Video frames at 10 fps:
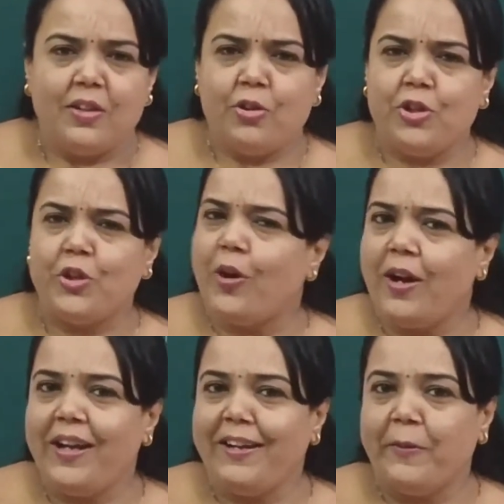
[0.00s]

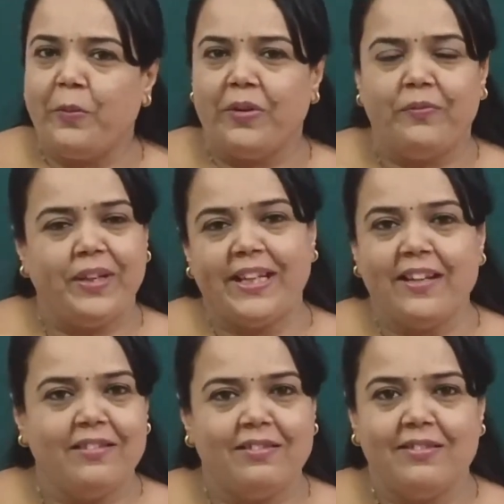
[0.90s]
Troy, we
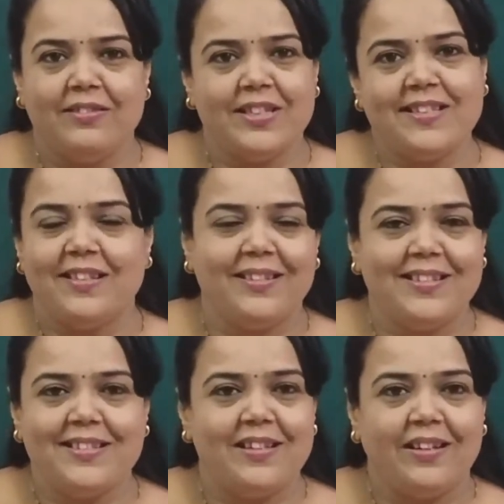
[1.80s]
can just
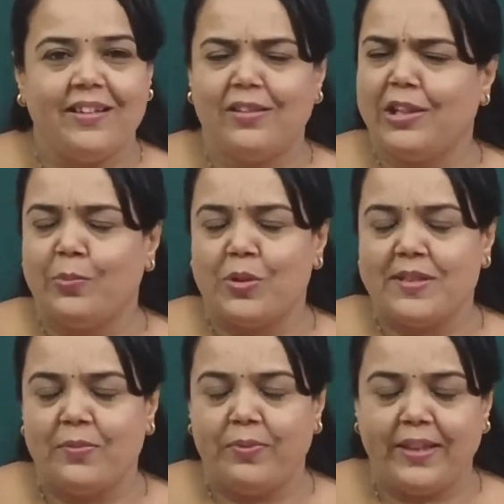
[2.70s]
understand that it was a
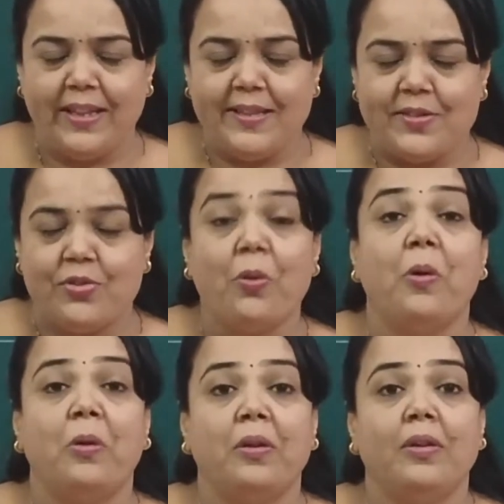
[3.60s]
very
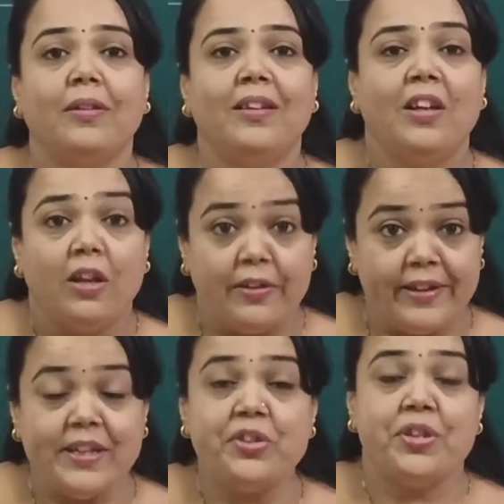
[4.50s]
strong,
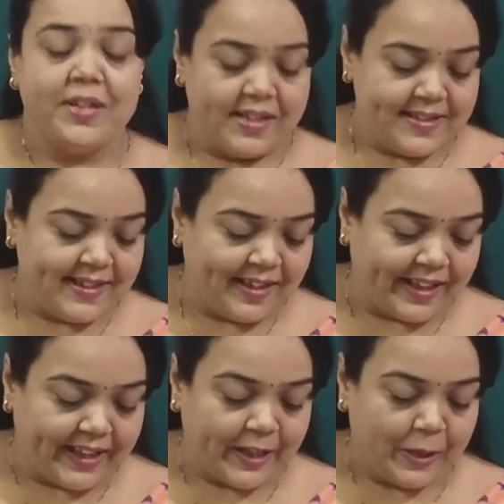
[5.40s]
rich
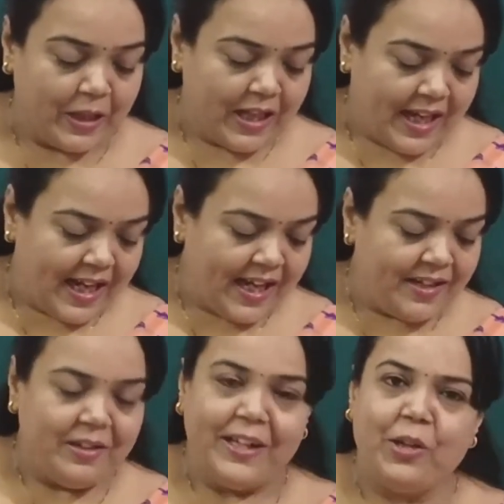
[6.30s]
city, and
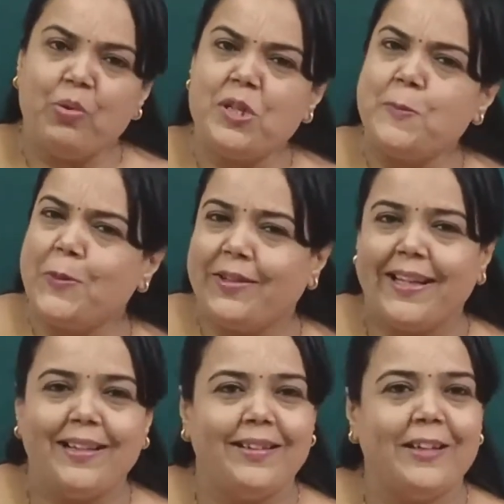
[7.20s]
it was
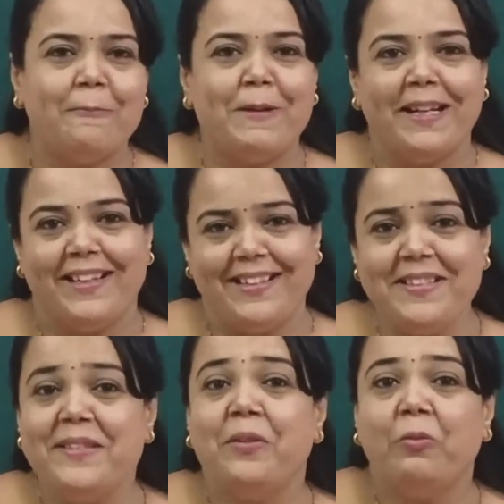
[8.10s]
protected by
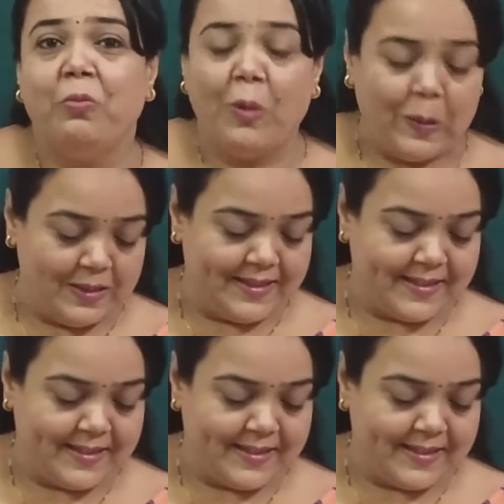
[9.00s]
its walls.